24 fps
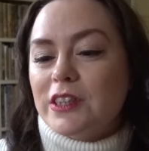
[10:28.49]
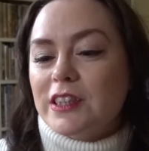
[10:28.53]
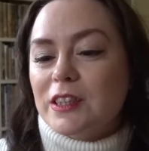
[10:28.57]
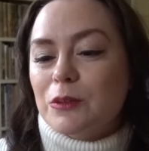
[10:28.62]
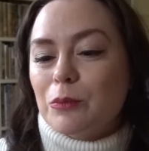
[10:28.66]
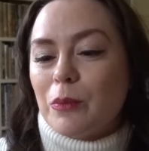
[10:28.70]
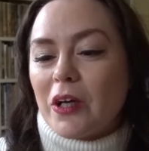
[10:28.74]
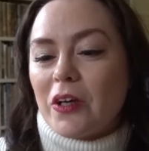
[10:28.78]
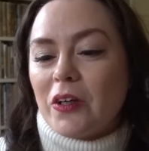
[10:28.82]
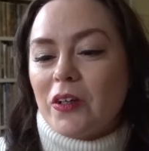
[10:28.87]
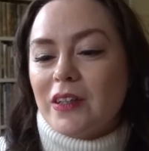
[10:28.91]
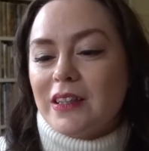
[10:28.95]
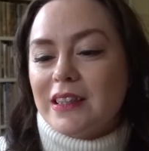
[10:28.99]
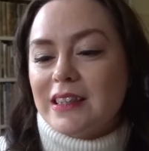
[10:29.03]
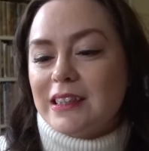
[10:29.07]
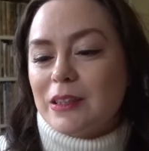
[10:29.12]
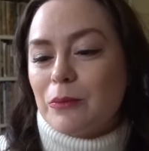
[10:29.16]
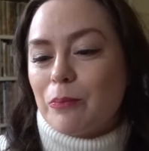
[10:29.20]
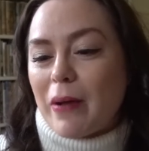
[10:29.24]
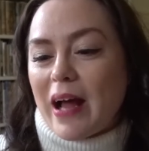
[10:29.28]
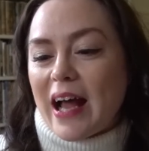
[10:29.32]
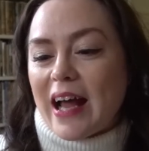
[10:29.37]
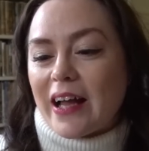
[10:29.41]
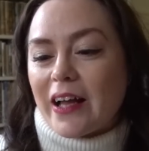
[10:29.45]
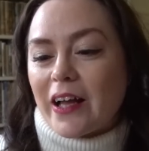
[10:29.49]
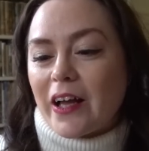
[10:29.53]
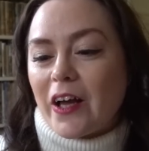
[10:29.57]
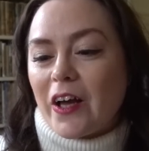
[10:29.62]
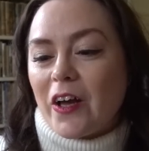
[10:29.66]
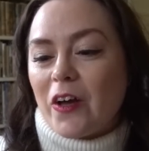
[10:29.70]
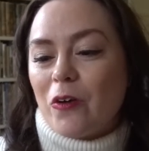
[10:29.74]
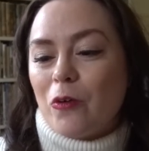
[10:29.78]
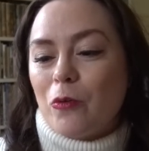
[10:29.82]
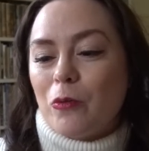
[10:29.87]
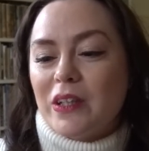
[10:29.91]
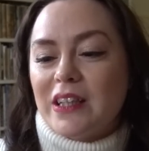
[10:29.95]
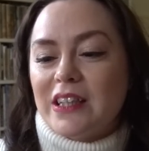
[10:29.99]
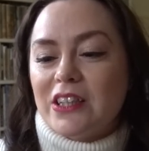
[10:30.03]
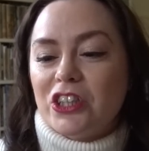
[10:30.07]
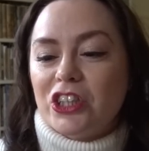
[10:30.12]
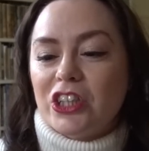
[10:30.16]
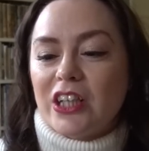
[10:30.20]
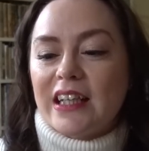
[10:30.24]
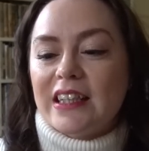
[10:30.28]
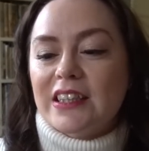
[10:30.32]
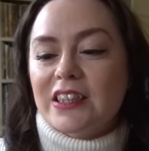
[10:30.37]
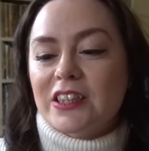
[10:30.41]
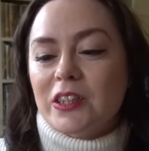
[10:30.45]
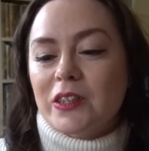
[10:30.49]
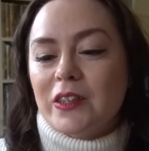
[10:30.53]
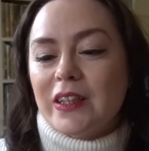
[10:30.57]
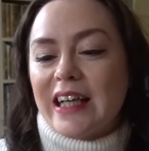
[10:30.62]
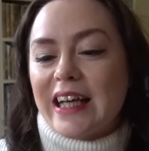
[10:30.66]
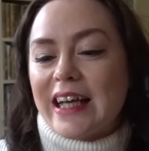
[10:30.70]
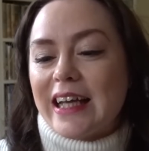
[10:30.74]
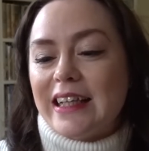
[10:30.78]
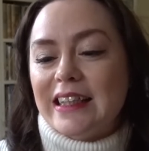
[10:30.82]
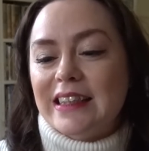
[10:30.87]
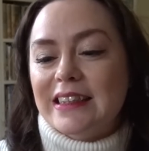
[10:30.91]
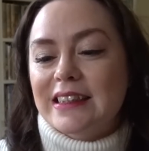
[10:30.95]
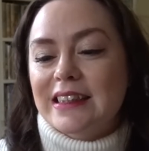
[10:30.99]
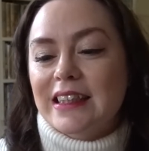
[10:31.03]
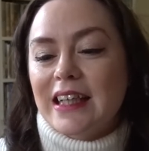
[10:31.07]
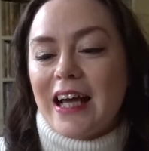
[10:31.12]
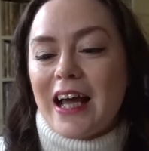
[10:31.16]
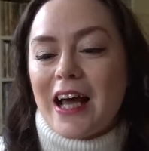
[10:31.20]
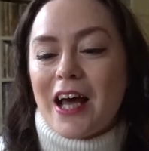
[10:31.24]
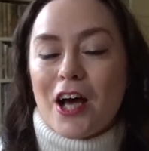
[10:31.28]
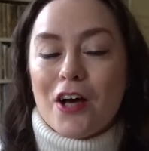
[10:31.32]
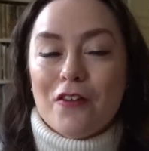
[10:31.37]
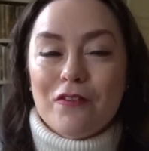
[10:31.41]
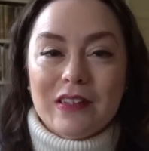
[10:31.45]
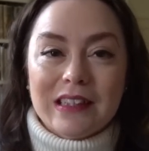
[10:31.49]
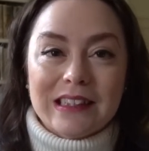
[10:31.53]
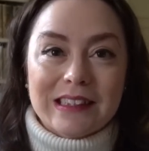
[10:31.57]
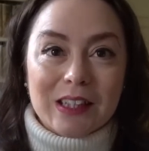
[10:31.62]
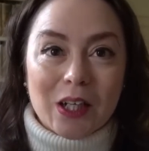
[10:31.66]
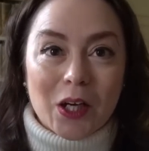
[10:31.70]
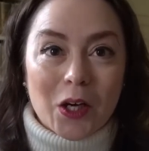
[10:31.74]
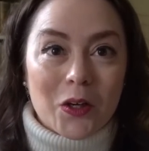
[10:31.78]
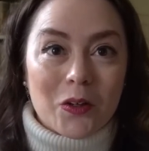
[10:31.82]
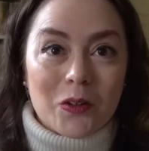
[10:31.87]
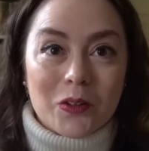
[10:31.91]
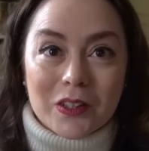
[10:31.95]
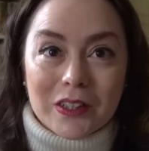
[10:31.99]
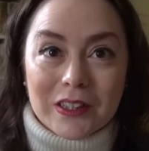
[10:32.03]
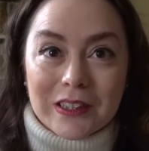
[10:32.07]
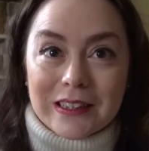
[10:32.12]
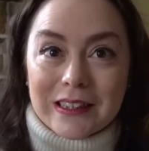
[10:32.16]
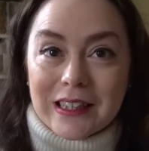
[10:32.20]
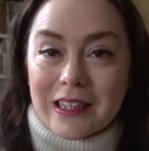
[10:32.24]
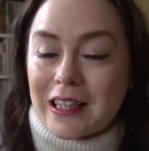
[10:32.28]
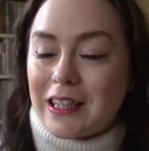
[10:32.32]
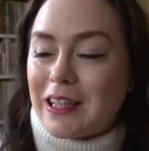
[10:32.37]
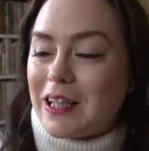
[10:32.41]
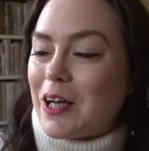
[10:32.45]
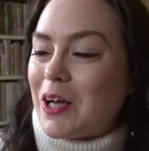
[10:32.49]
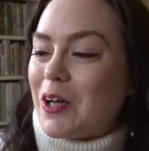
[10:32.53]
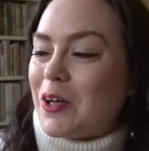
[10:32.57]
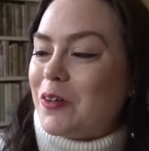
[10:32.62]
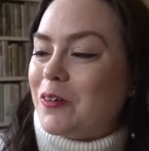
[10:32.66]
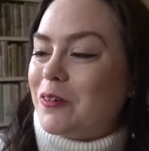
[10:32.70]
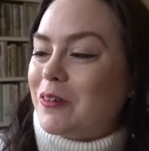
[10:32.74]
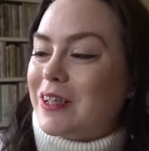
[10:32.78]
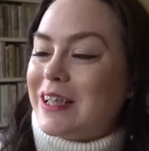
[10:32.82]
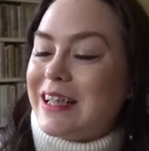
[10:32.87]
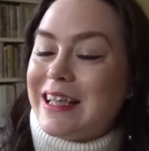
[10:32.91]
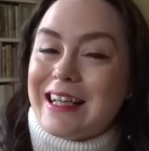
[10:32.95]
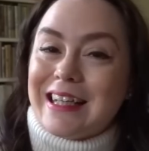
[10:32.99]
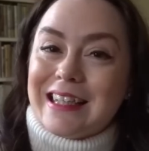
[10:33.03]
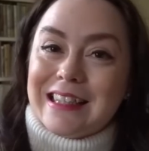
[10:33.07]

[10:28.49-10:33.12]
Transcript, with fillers: smoke and tobacco with a gentle hint of its owner's cologne.